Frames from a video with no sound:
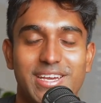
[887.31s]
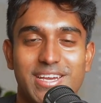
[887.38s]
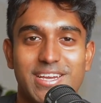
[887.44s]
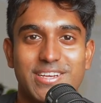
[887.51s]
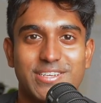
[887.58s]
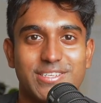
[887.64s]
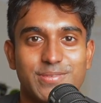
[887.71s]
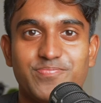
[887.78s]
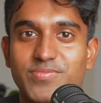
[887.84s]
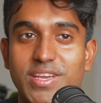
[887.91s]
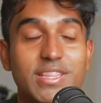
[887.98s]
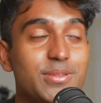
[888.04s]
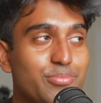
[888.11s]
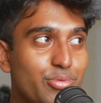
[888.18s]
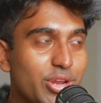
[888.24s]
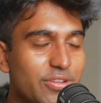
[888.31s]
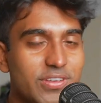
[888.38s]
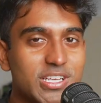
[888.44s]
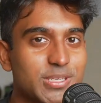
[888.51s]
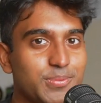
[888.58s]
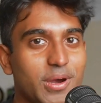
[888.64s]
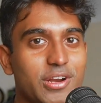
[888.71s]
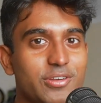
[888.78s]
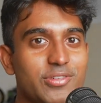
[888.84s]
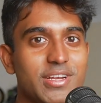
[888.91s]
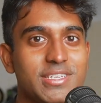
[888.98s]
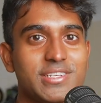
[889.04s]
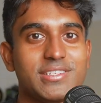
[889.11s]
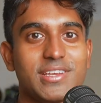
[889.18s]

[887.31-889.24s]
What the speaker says: Because in the previous Spartan races,